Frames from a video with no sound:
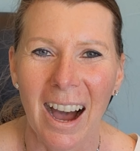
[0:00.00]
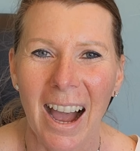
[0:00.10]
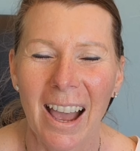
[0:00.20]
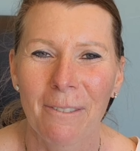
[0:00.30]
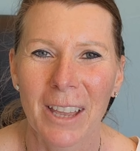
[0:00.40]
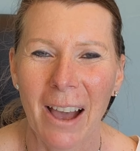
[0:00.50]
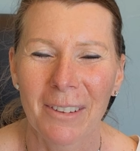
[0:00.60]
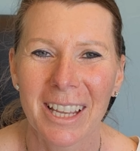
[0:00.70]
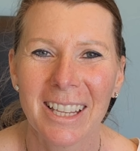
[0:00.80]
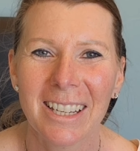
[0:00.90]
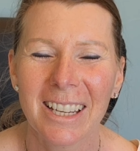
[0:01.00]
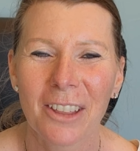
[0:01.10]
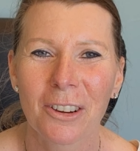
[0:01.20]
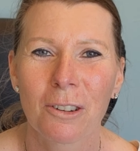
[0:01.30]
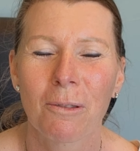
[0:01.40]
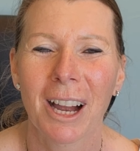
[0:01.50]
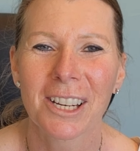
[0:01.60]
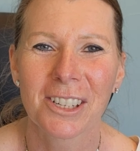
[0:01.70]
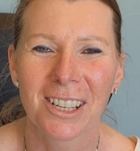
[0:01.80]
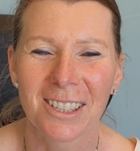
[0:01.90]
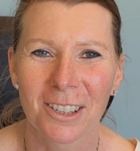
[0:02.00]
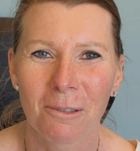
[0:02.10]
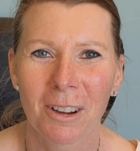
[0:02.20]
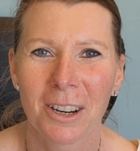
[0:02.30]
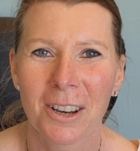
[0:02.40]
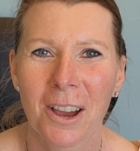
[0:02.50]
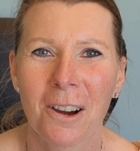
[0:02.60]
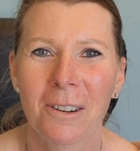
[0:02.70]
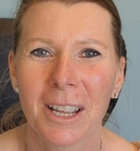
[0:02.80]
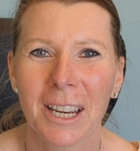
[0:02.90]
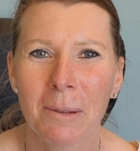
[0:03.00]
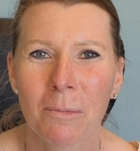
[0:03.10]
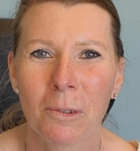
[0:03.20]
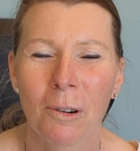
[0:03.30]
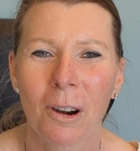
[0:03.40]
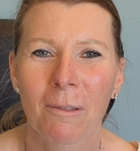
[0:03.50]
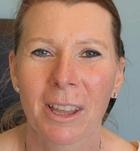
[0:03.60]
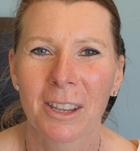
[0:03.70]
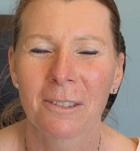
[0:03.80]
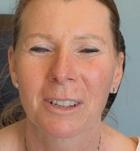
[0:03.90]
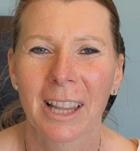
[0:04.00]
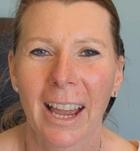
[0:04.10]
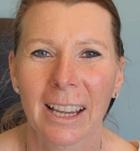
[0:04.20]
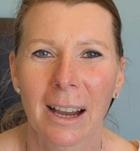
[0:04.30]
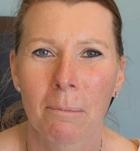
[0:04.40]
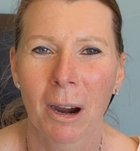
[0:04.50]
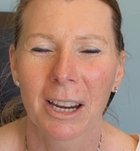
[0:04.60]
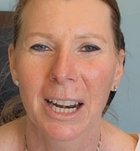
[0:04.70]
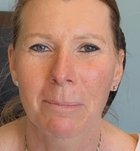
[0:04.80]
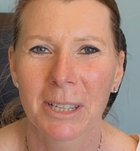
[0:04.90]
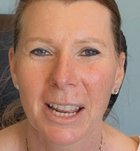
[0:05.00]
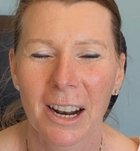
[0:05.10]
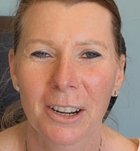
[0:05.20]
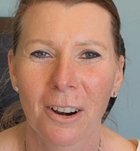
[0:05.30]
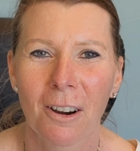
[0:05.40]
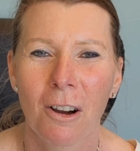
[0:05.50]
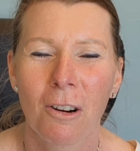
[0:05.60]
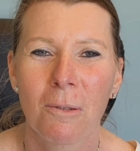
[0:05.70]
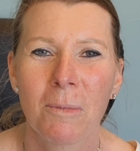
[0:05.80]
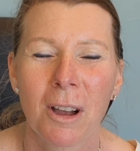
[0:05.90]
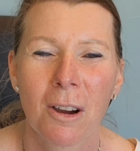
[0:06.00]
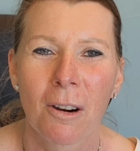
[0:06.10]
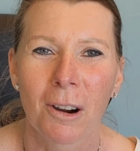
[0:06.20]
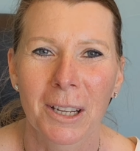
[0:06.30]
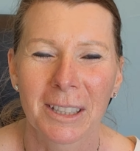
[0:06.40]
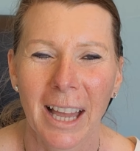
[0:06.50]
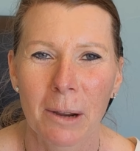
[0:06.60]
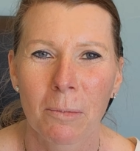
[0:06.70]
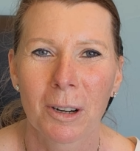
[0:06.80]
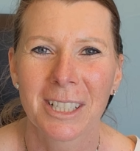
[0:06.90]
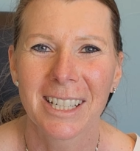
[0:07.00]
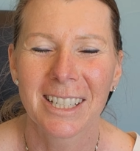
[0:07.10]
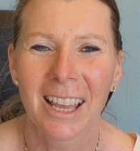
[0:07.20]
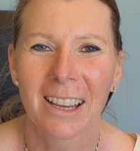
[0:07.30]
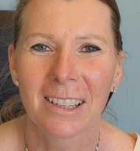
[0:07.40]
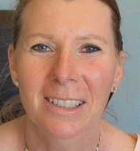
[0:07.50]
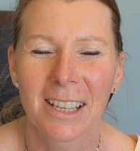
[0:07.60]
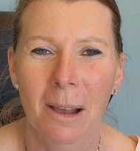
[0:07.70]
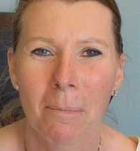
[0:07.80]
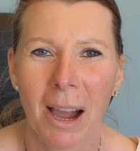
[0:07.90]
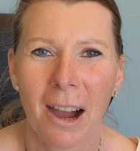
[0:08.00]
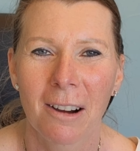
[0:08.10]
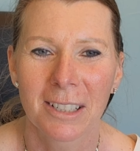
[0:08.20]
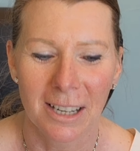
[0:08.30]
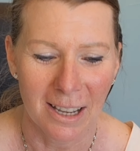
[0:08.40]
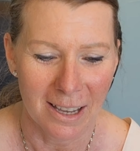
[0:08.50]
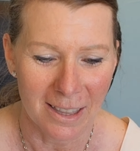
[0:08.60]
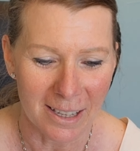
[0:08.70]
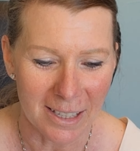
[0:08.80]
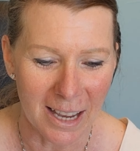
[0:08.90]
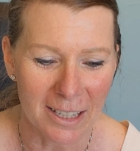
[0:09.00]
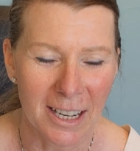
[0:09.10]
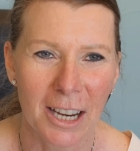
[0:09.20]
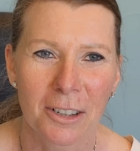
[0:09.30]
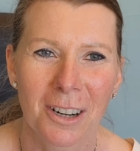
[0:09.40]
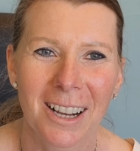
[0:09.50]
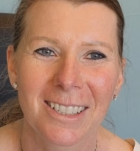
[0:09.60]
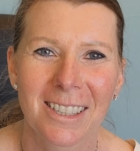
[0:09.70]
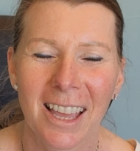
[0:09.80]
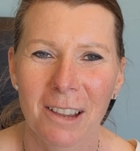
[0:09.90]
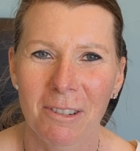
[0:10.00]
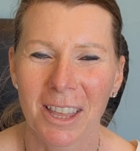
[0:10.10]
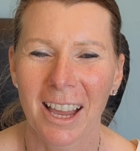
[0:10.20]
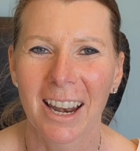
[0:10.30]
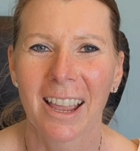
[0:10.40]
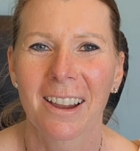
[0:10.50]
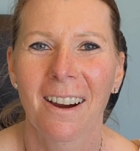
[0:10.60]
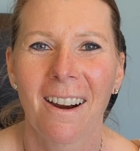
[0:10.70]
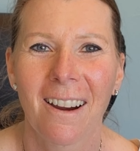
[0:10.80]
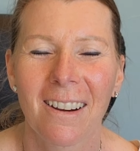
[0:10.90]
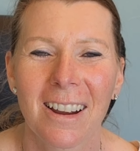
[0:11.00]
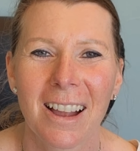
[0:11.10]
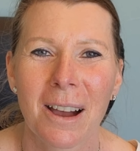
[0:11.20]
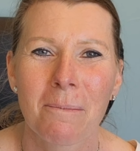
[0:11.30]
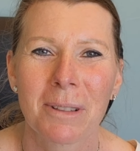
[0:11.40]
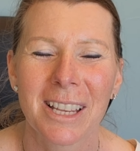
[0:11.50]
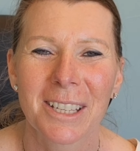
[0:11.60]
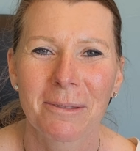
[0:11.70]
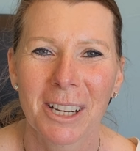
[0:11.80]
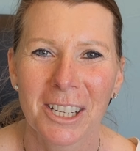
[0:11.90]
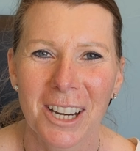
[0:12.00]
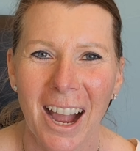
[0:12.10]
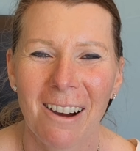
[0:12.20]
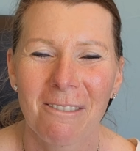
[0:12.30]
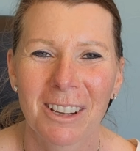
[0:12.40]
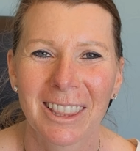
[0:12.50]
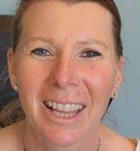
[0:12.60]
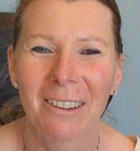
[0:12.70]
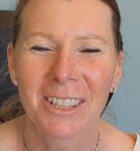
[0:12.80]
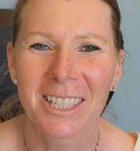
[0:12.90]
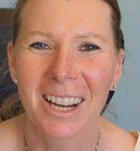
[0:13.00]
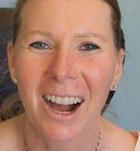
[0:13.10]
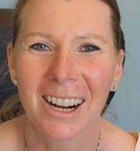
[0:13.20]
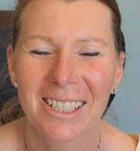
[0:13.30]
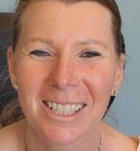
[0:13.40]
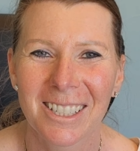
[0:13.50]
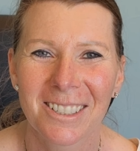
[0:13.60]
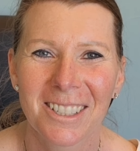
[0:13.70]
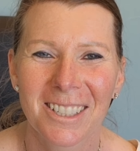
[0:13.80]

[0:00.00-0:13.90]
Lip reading: If you have any other questions or want to know any more, whether you would like a market update on your home or you'd like more details about this antitrust thing with N.A.R., please reach out. Would love to talk to you.